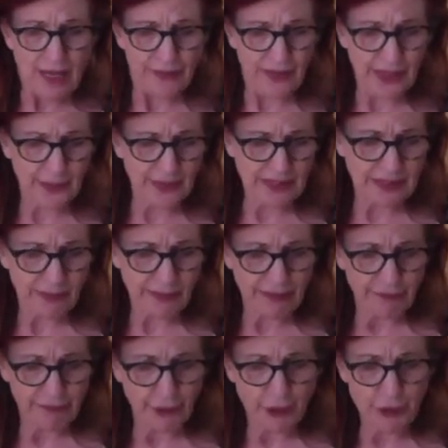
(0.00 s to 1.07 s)
there is a
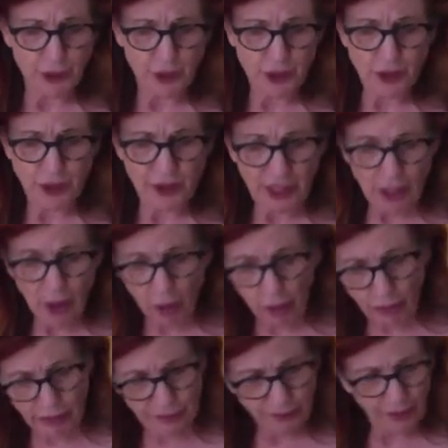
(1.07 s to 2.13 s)
reversion to the
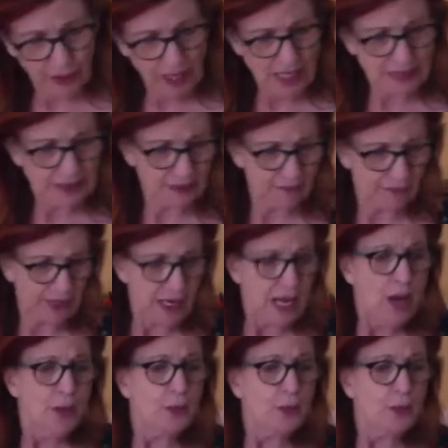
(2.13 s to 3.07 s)
old philosophy,